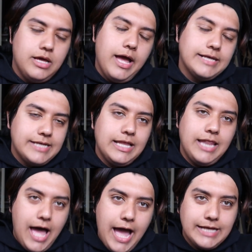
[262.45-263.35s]
as I
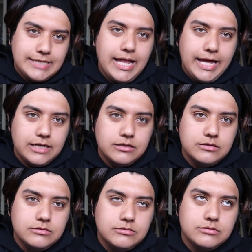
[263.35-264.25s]
like
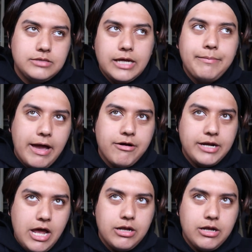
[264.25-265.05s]
think back right now,